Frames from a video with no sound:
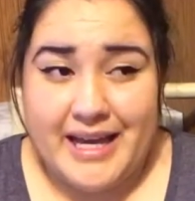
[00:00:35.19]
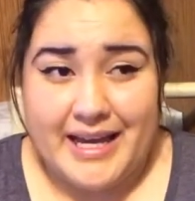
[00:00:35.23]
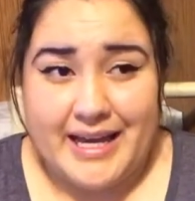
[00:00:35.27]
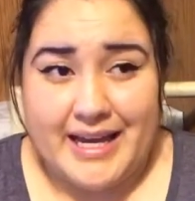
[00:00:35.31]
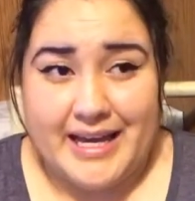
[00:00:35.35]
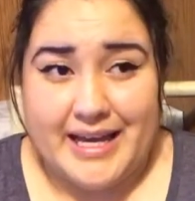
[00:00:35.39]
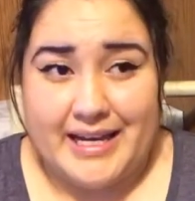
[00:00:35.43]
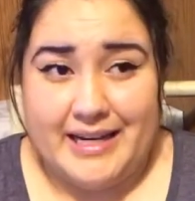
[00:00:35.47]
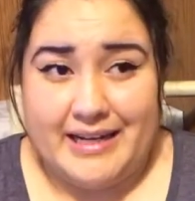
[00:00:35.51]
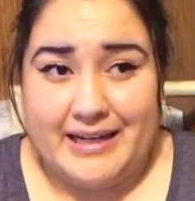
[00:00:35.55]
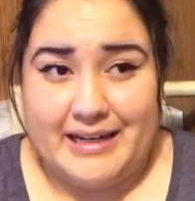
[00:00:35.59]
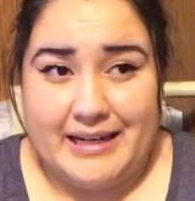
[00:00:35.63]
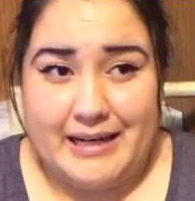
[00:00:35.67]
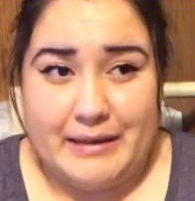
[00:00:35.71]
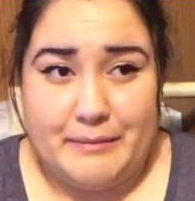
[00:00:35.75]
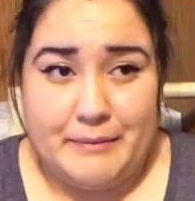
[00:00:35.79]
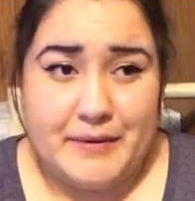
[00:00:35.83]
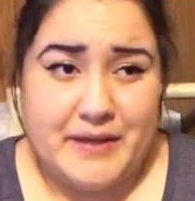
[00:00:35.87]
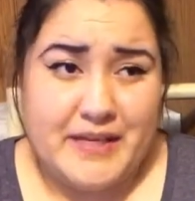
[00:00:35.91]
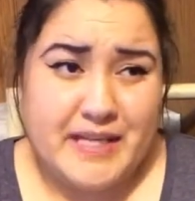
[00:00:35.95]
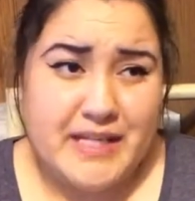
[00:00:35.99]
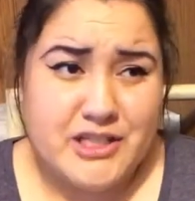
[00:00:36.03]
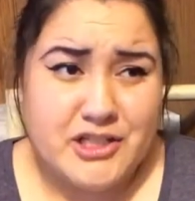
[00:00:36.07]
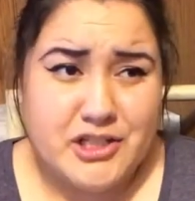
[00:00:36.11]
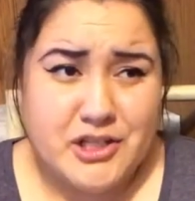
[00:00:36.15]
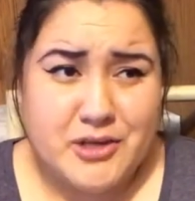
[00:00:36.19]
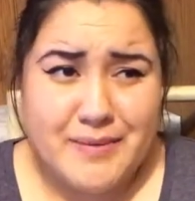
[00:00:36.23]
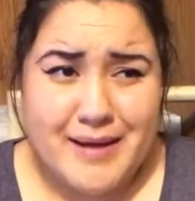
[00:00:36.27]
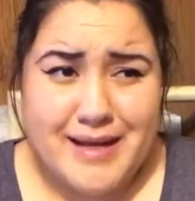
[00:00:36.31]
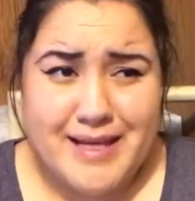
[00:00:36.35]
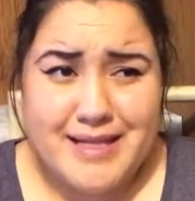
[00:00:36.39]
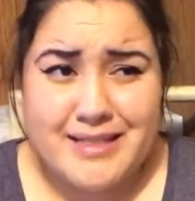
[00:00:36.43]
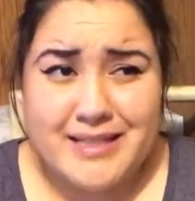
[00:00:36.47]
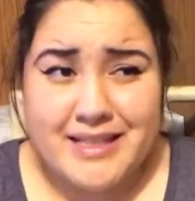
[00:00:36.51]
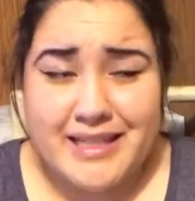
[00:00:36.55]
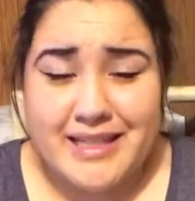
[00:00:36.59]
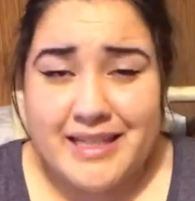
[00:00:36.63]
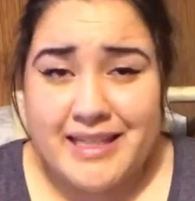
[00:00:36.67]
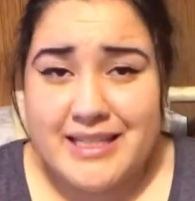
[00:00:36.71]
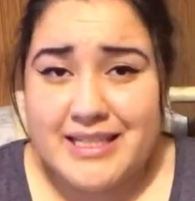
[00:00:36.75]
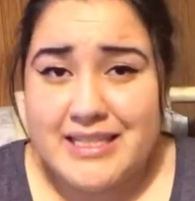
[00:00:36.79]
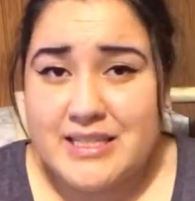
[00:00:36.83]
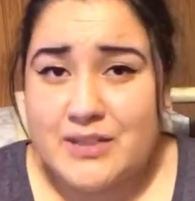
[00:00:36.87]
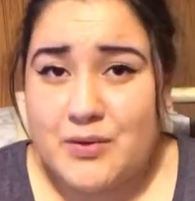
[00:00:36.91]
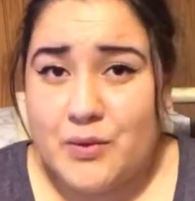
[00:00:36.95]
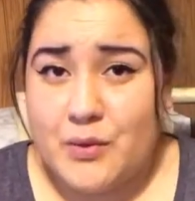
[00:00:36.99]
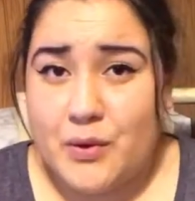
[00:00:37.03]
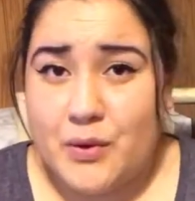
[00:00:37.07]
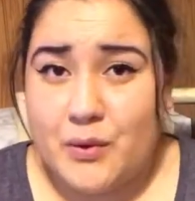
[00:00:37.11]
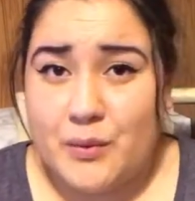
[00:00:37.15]
in Easter baskets
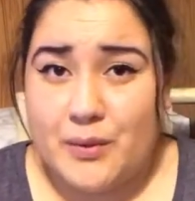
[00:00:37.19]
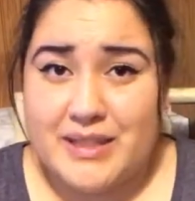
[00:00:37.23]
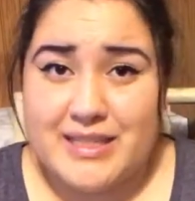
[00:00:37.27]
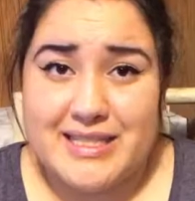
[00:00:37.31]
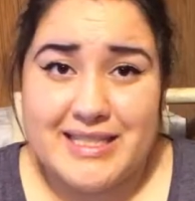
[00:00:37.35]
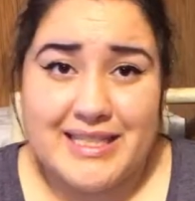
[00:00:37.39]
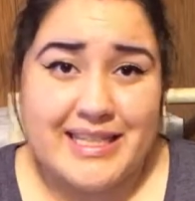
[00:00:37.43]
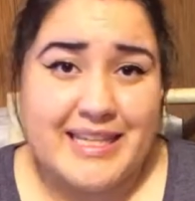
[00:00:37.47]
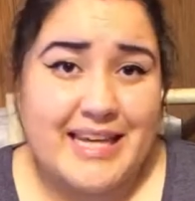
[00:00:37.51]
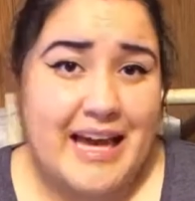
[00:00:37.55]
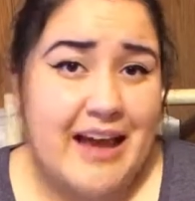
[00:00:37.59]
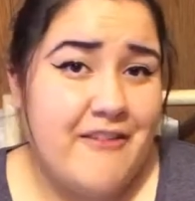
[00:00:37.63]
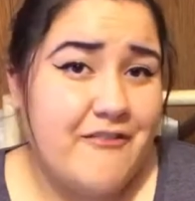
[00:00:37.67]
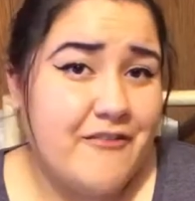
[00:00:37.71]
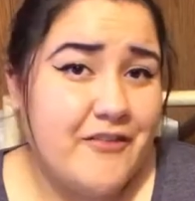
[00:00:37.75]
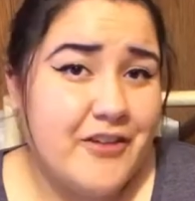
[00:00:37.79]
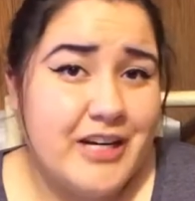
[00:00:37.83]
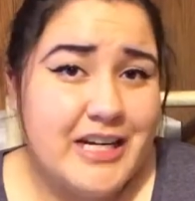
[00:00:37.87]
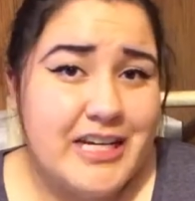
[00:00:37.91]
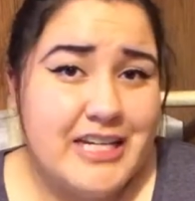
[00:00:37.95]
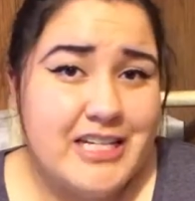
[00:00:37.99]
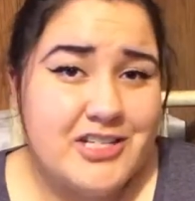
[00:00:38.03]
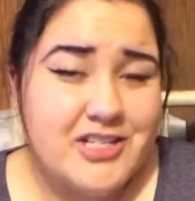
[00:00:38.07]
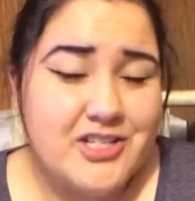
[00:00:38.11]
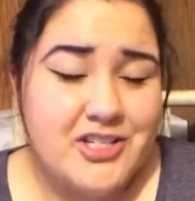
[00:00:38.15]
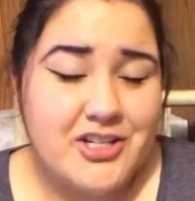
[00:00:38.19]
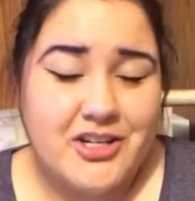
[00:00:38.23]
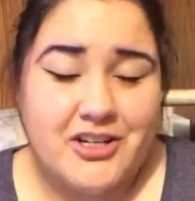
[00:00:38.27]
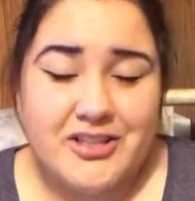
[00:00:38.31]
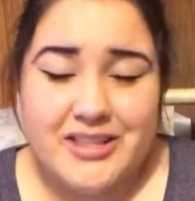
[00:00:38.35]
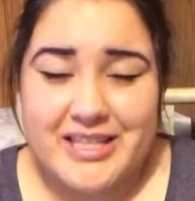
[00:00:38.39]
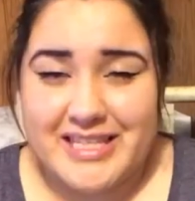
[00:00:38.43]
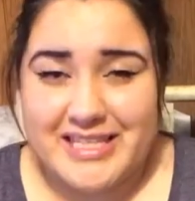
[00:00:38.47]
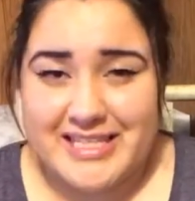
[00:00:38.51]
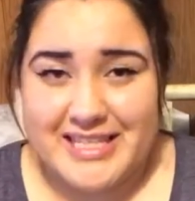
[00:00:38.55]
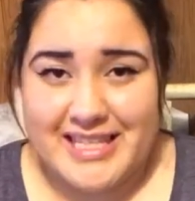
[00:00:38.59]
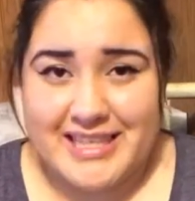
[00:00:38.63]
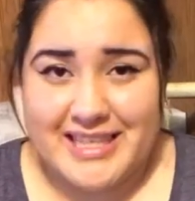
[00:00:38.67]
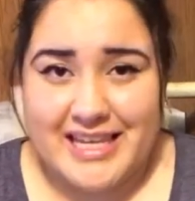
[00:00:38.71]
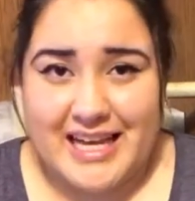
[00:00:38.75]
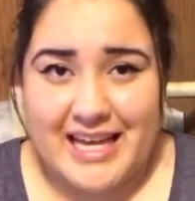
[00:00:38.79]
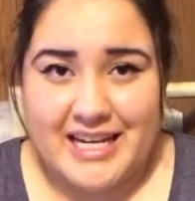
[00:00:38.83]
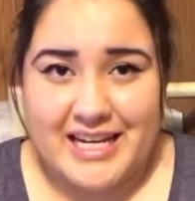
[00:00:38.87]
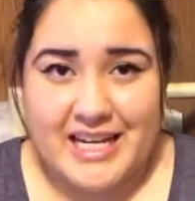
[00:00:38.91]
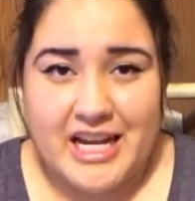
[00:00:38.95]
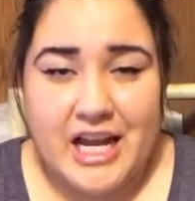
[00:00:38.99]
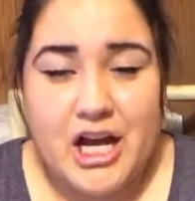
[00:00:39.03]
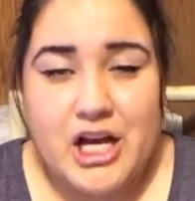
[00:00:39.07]
or what to get for Easter, things like that.